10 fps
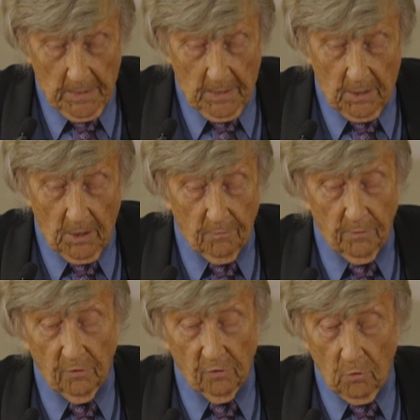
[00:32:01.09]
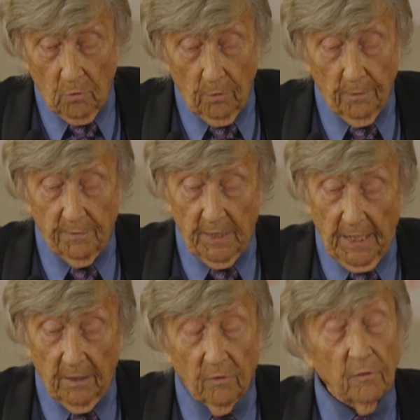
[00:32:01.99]
In over a score of
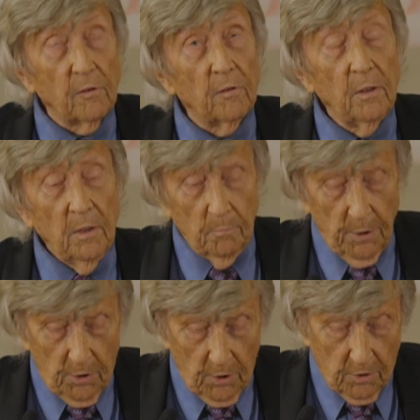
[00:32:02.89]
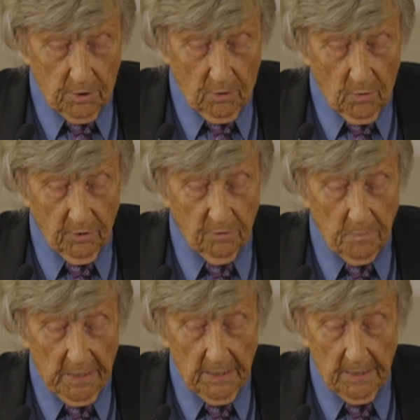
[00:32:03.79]
texts produced across
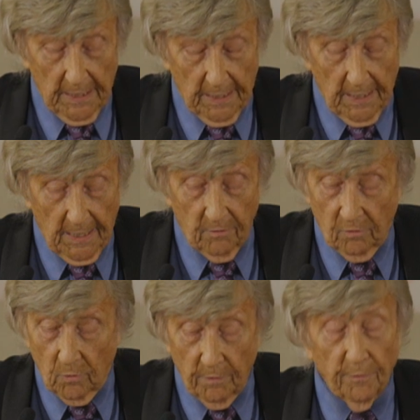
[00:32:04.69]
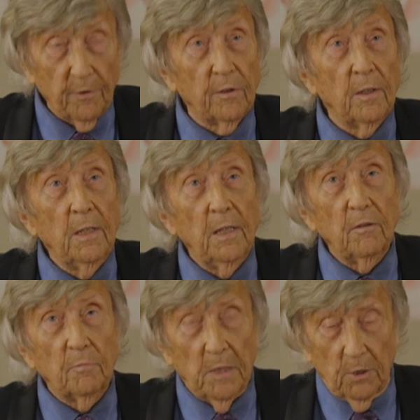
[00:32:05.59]
many decades, Griffith
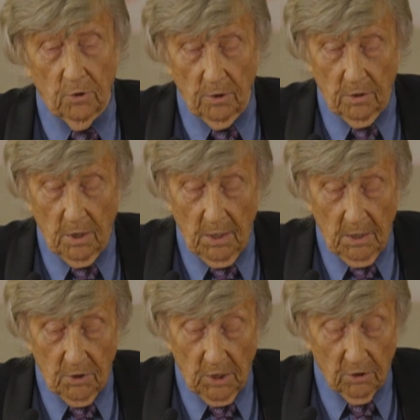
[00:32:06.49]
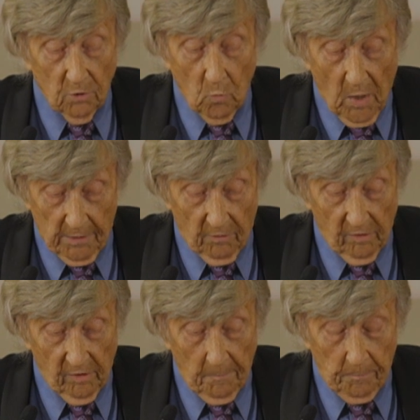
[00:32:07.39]
is mentioned just
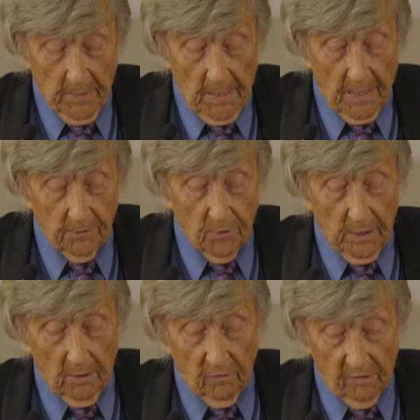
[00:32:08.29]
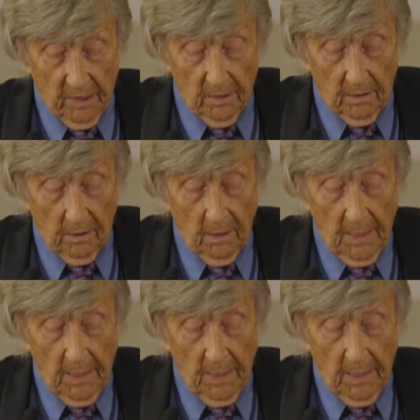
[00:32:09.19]
once, uttering a single